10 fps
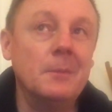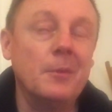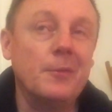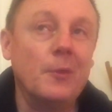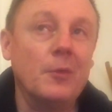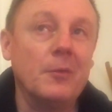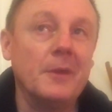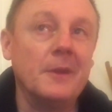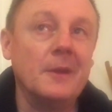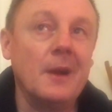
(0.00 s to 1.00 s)
before
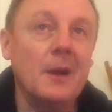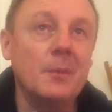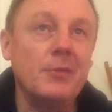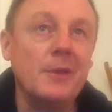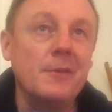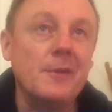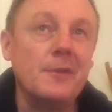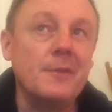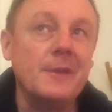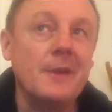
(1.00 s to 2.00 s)
in a
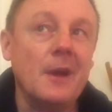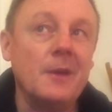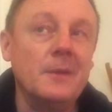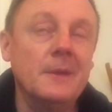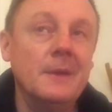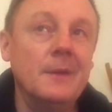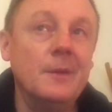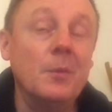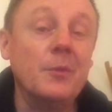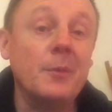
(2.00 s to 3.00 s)
previous video.
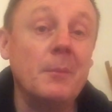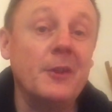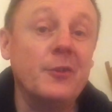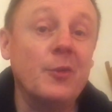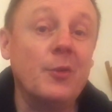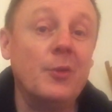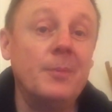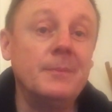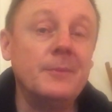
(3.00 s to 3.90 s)
That was a mentor,